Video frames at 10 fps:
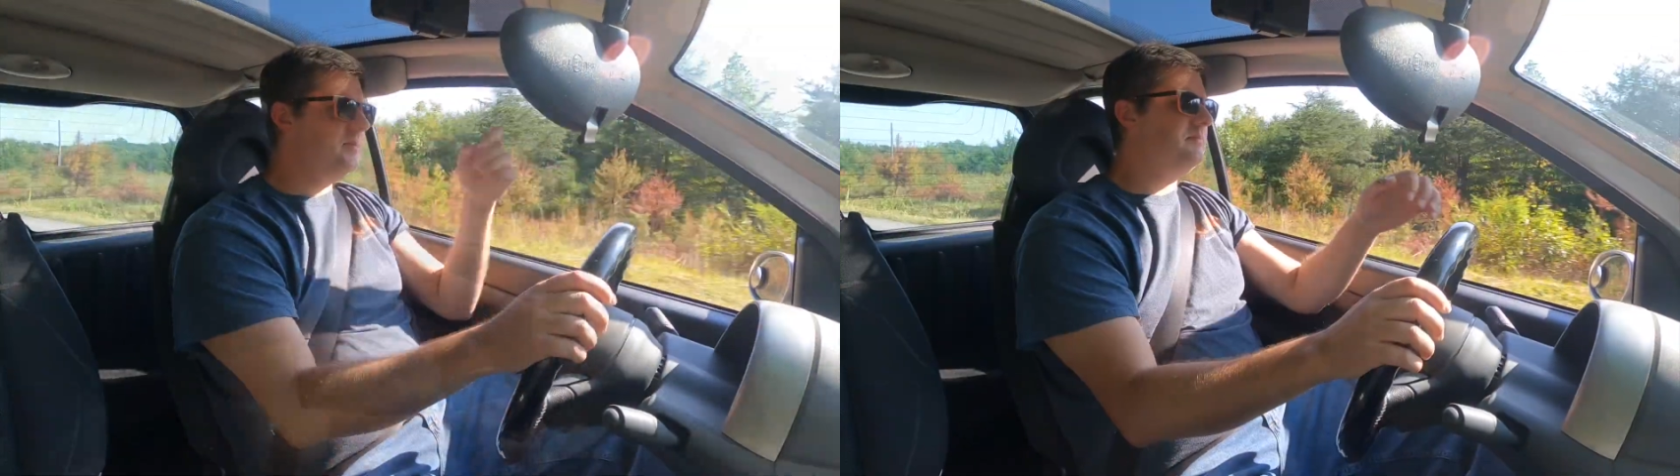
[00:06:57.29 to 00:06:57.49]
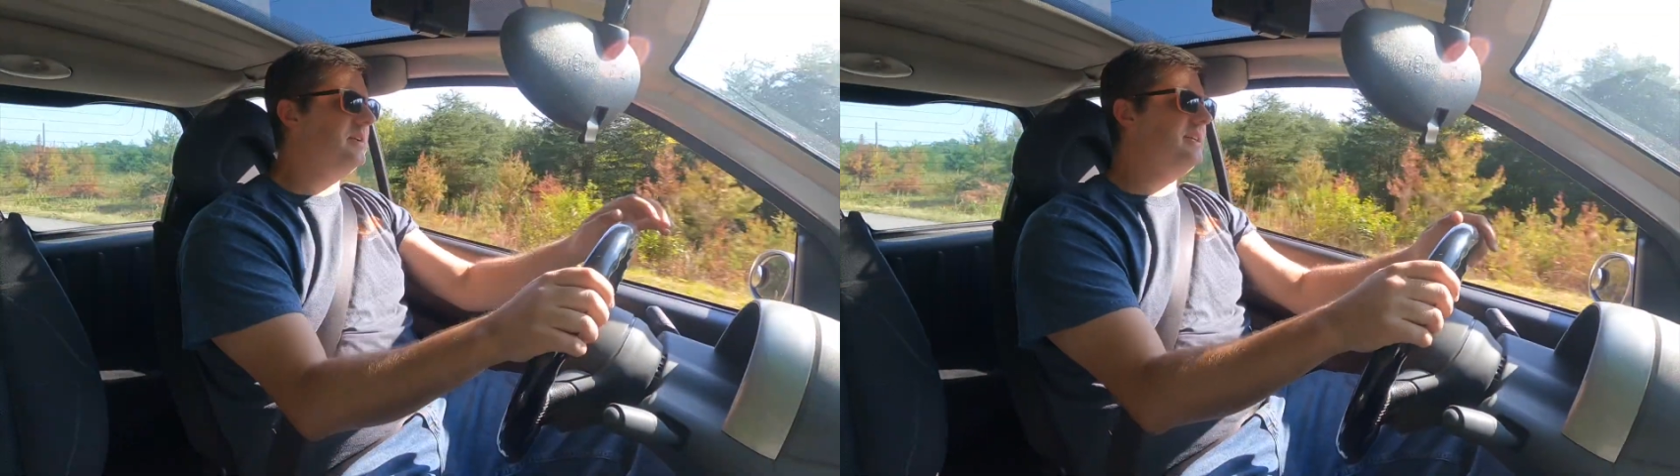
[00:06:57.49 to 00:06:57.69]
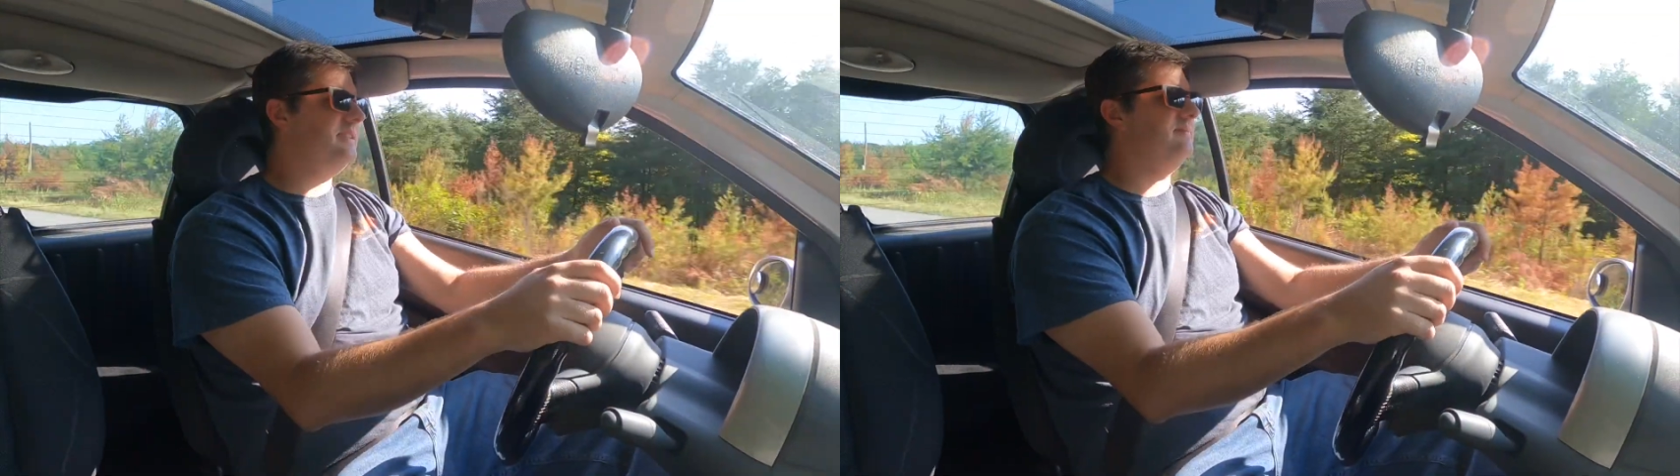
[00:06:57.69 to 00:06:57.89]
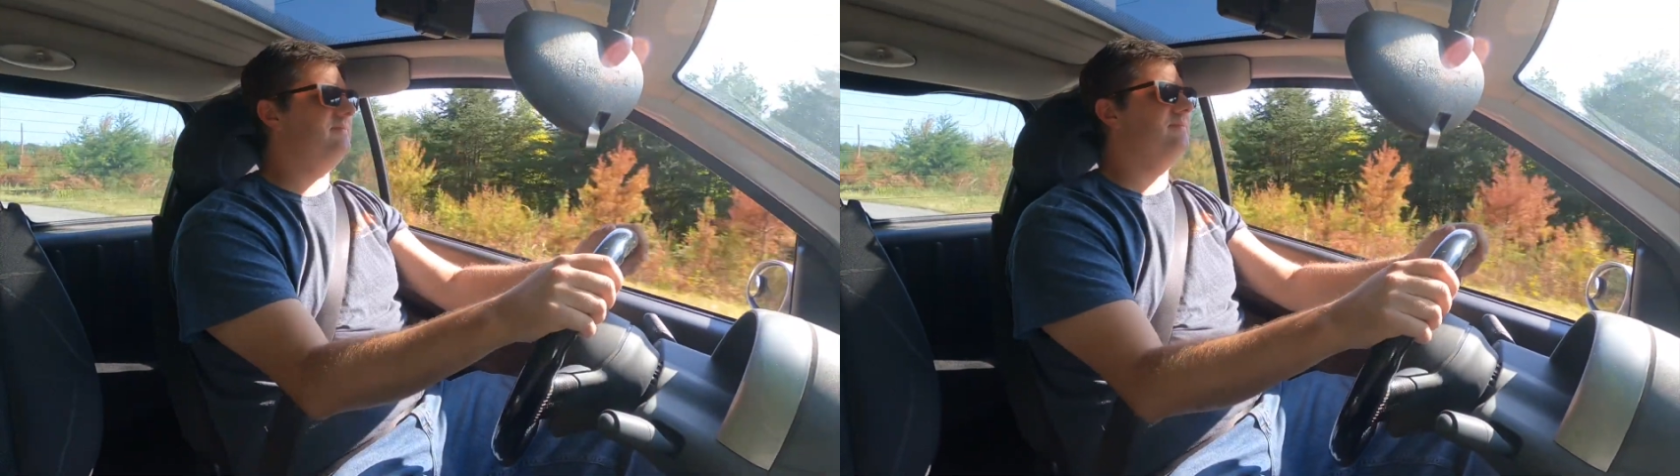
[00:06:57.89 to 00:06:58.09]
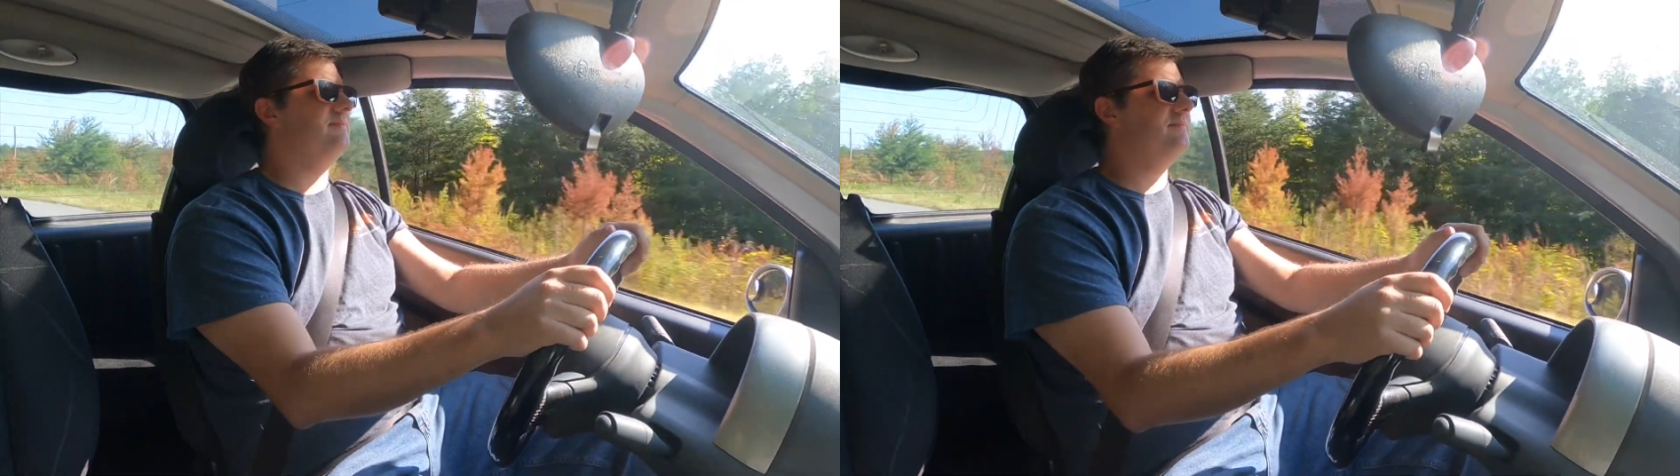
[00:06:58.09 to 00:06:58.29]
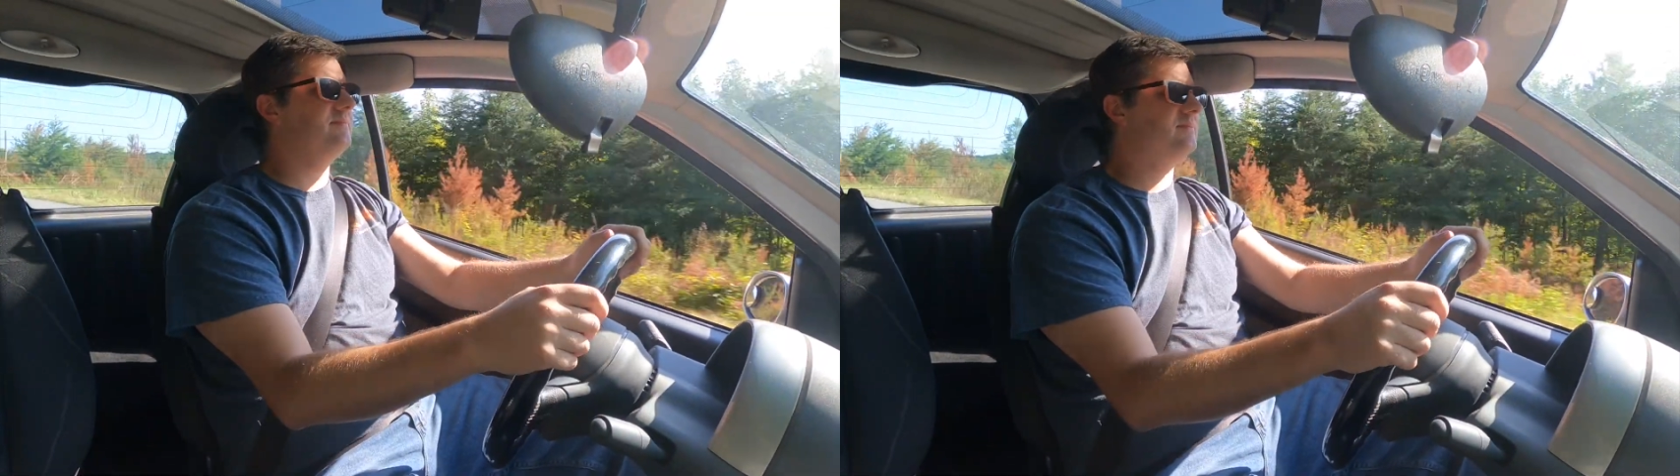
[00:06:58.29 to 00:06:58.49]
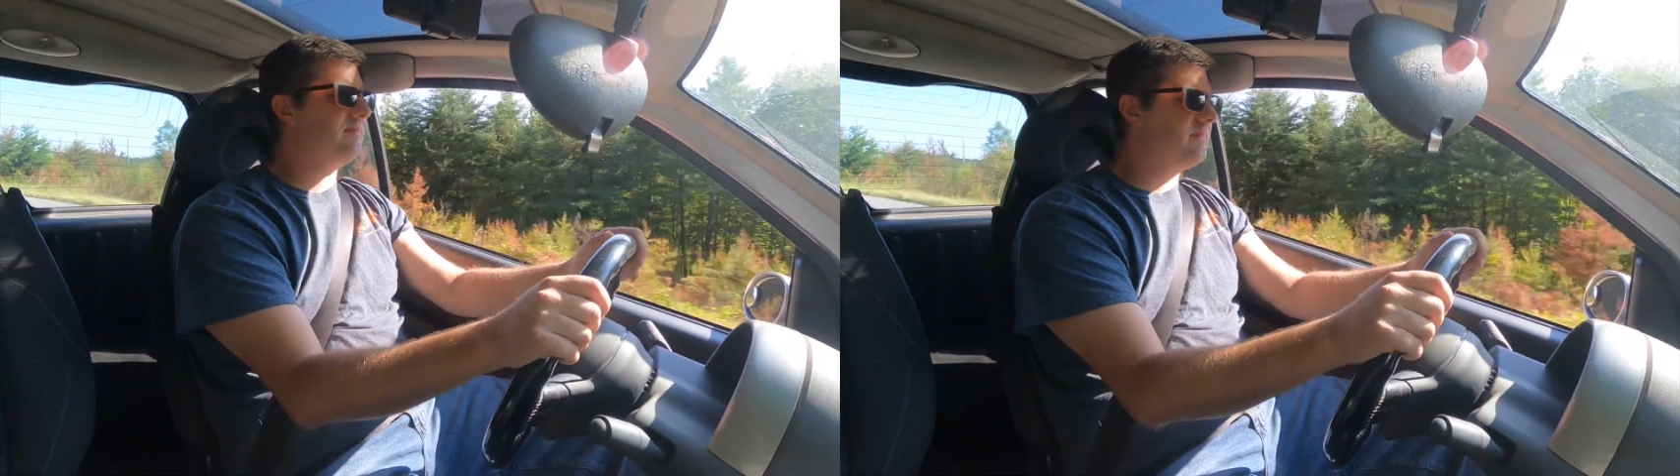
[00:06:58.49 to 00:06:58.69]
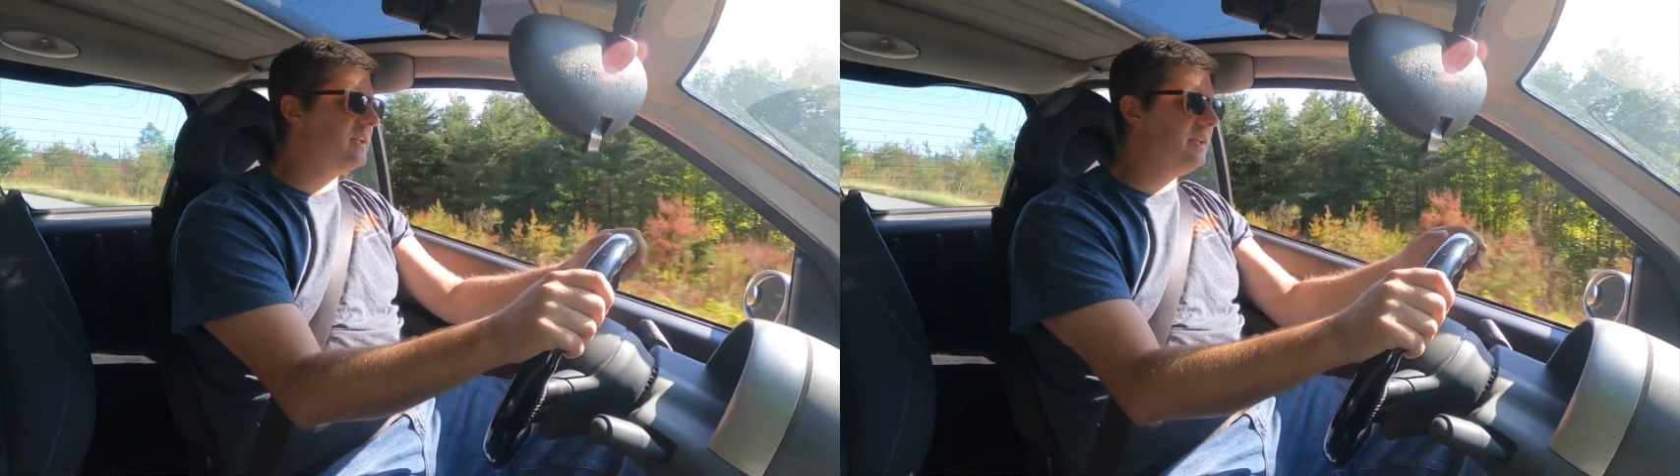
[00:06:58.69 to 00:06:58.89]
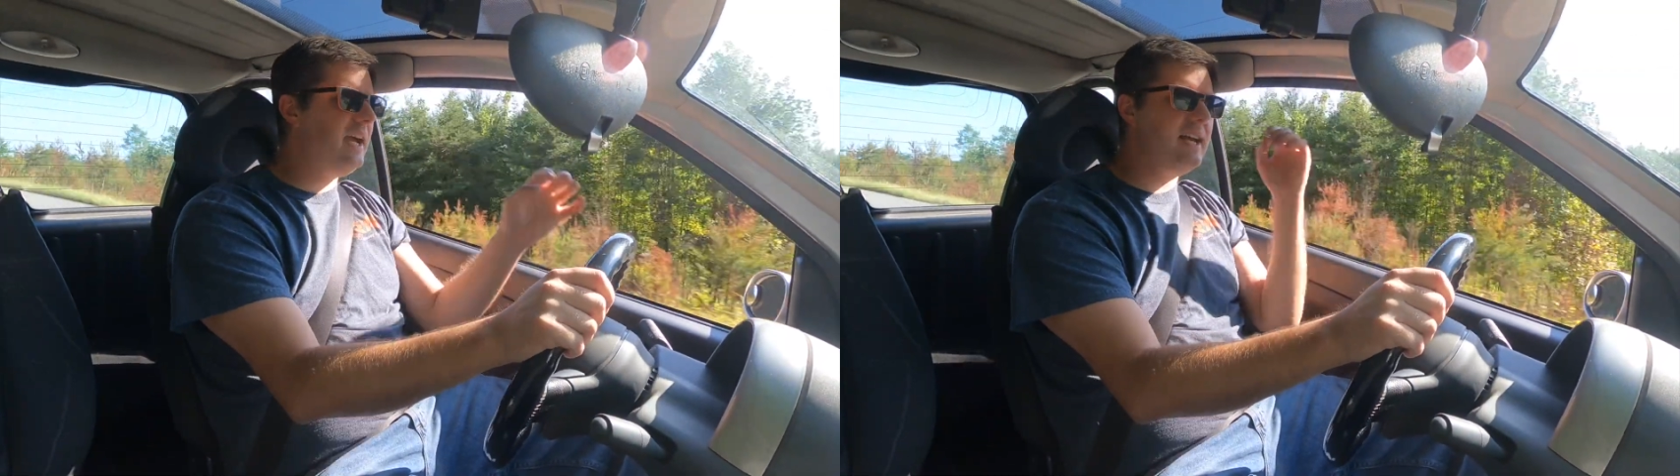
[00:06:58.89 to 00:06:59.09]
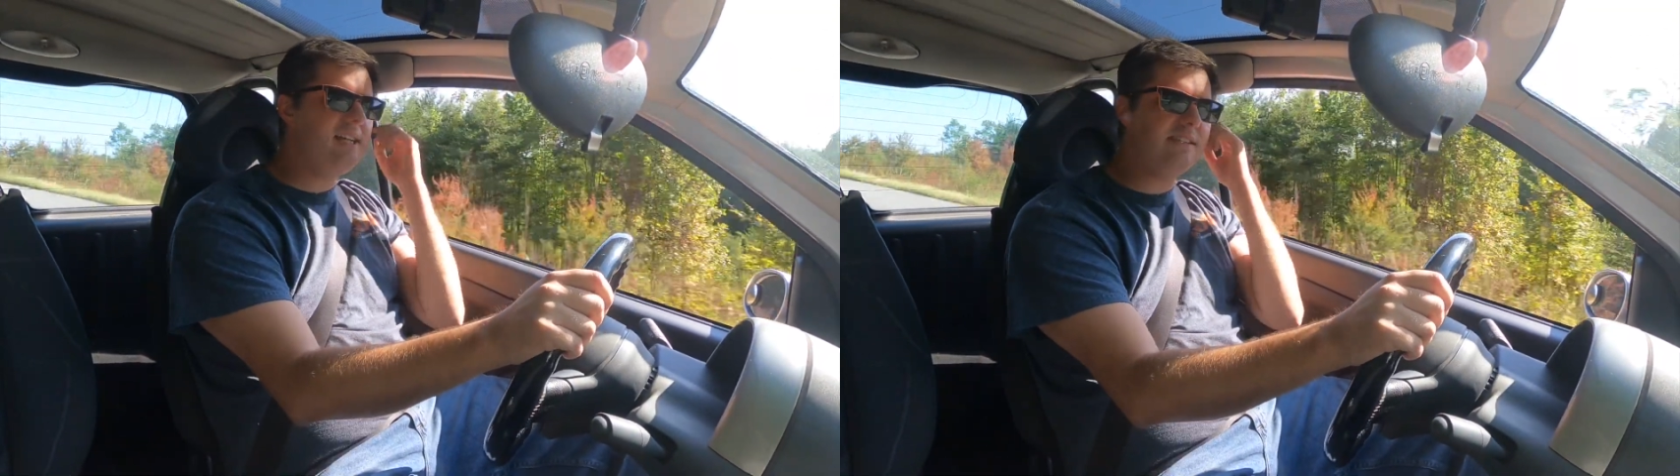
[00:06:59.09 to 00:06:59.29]
But
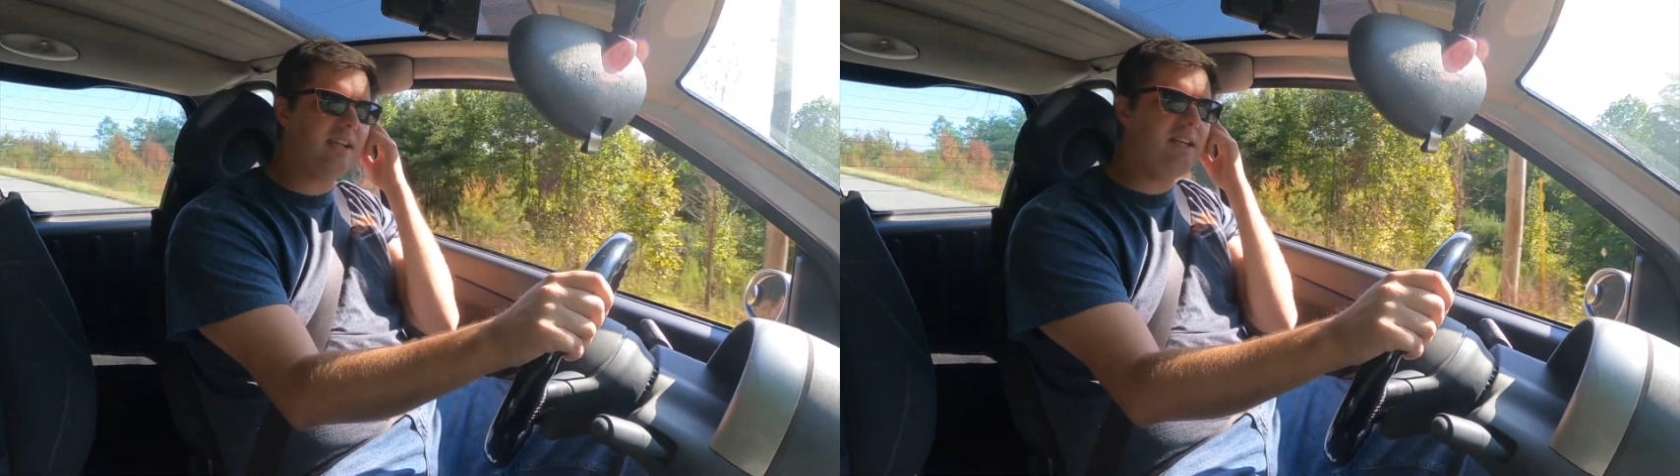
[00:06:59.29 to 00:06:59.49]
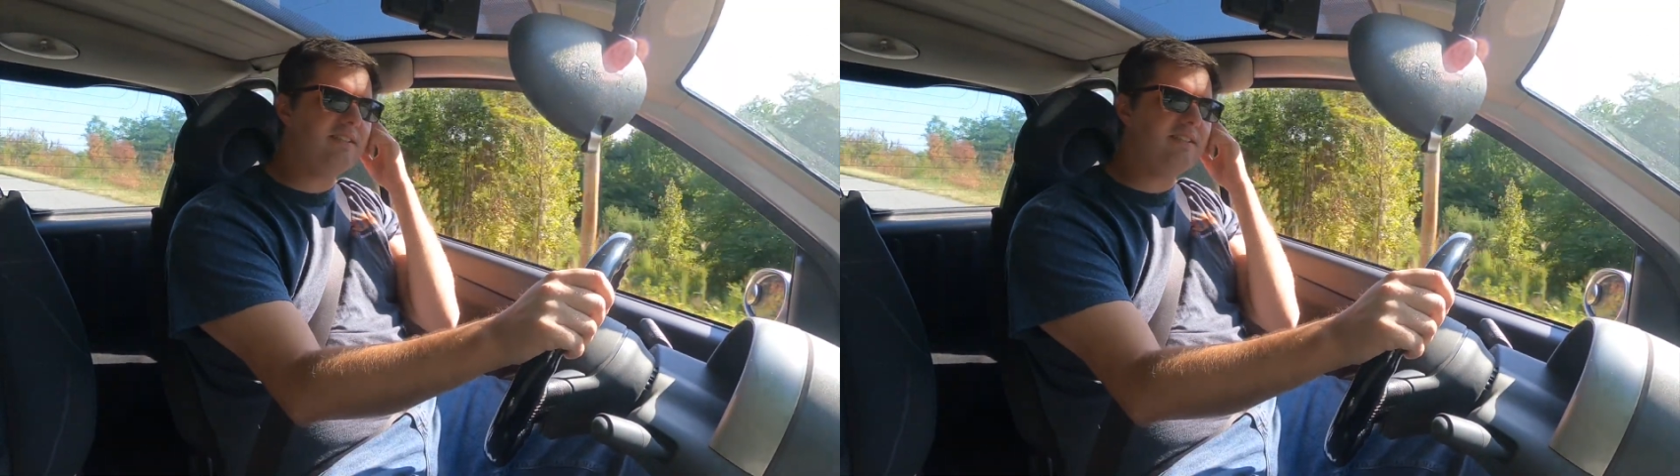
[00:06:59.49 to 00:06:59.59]
yeah, it's